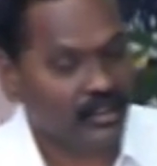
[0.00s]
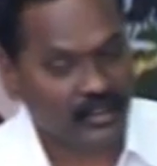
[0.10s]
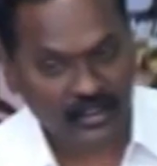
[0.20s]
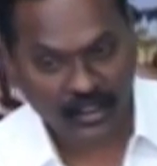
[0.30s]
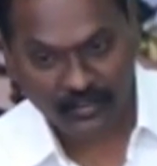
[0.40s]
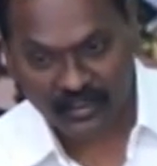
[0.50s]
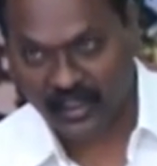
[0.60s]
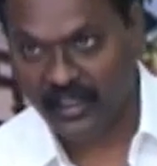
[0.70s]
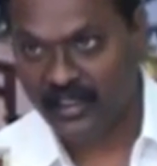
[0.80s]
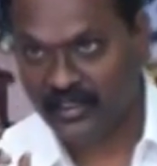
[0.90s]
Instead of
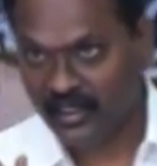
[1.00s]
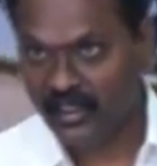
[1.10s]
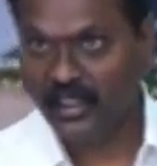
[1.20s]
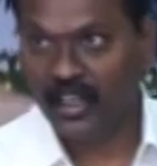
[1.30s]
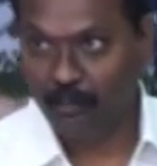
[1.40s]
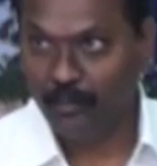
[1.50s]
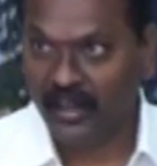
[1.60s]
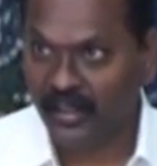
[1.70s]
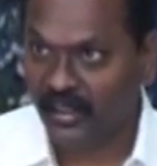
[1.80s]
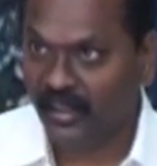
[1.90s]
saying a single
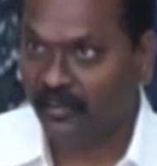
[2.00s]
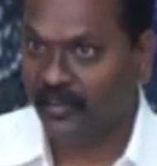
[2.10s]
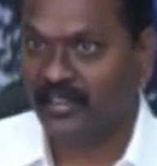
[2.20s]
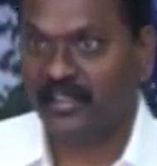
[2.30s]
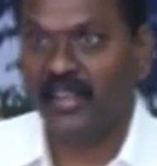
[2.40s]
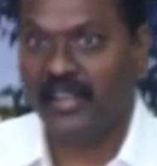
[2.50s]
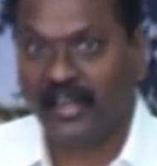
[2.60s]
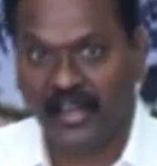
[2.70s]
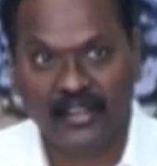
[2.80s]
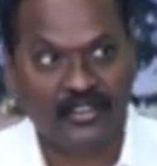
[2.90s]
number, if I say
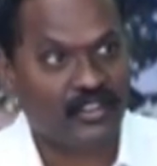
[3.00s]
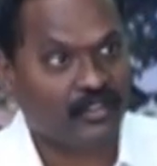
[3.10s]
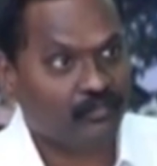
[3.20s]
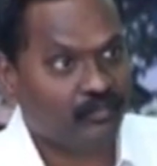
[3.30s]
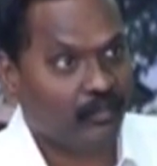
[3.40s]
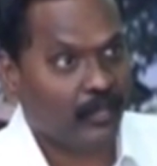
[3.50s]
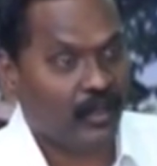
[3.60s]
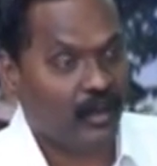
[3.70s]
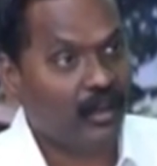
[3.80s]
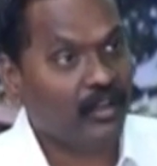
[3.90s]
a range
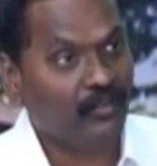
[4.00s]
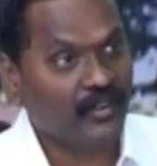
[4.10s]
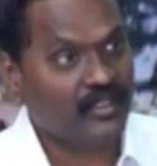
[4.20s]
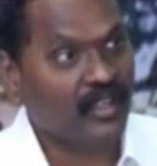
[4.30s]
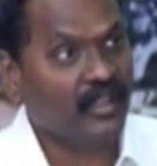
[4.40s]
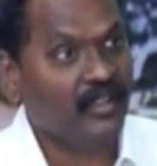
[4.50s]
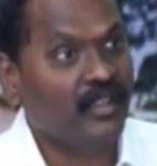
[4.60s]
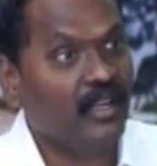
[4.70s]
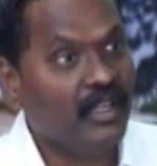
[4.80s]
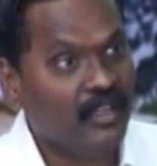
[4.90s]
or if I say it
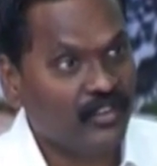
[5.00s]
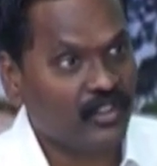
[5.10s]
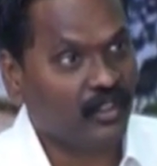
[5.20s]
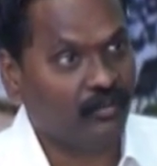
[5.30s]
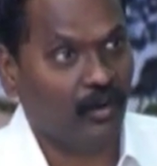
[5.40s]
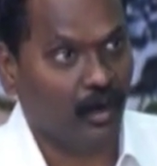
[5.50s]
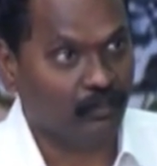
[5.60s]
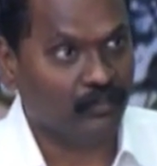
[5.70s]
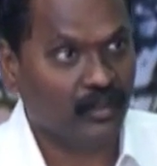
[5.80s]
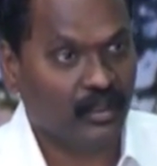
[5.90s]
in a linguistic
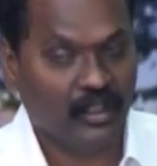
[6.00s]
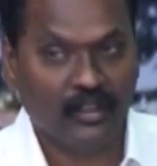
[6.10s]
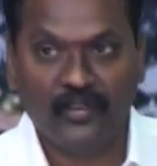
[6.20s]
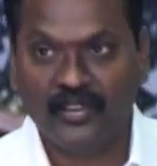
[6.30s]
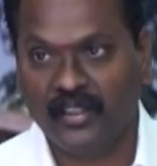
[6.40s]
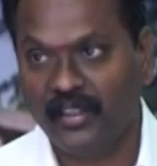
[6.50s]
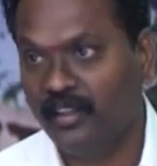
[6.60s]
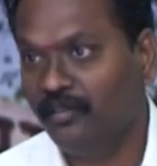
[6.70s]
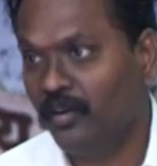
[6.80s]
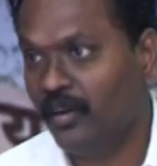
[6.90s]
form, if you say the
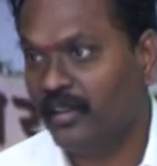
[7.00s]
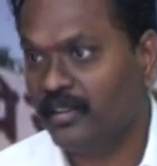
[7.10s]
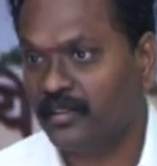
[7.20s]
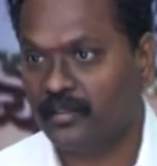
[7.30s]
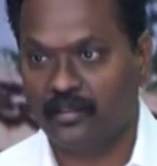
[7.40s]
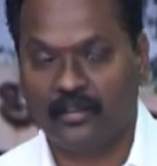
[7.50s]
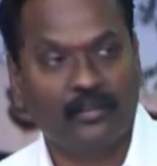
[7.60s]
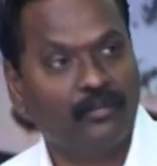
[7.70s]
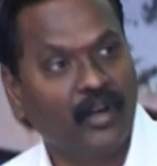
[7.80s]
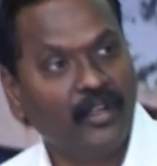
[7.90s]
inflow is
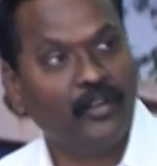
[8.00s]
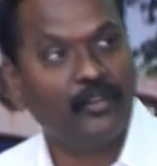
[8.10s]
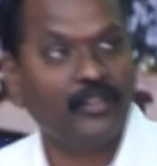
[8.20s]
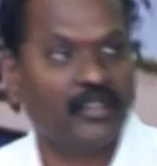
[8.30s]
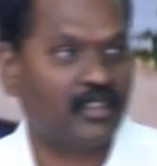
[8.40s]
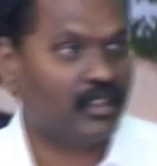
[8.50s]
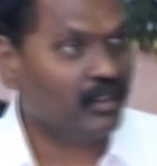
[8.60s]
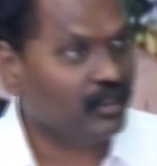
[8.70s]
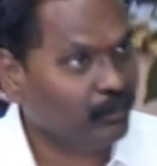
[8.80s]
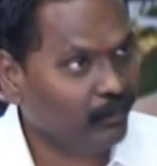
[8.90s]
40 to
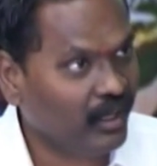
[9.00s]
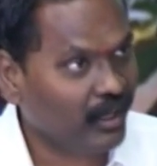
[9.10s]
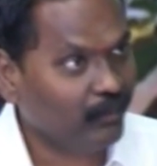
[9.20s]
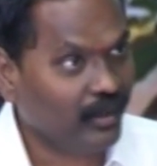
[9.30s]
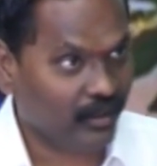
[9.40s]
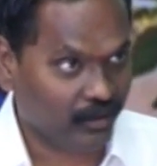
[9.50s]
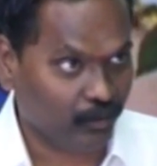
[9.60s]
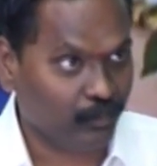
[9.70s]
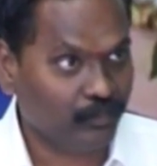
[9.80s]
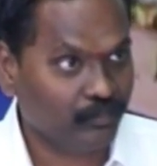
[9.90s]
60 million meter
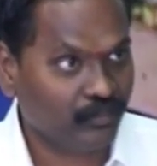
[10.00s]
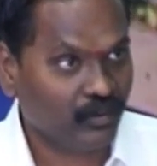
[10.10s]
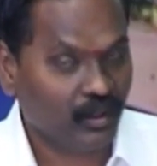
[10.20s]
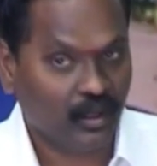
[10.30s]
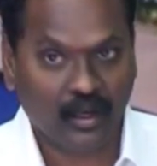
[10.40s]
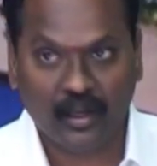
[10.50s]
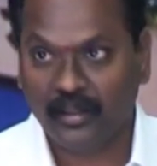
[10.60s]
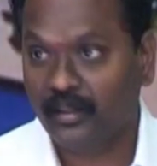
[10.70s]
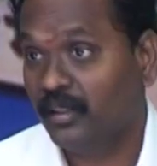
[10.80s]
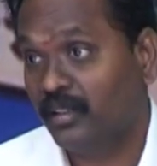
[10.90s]
cube
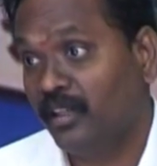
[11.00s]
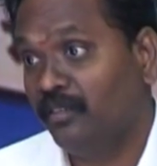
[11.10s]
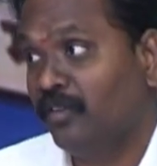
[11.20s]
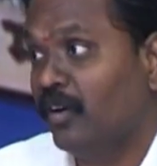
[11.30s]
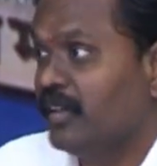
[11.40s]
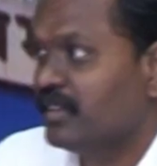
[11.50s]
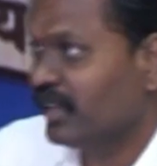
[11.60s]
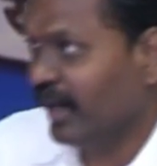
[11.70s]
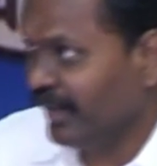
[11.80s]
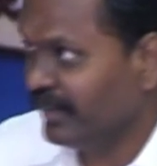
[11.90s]
or the inflow is
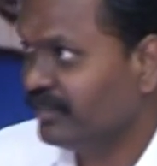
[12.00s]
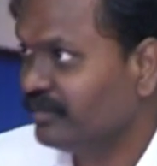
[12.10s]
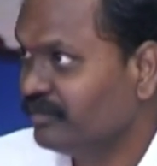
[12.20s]
high,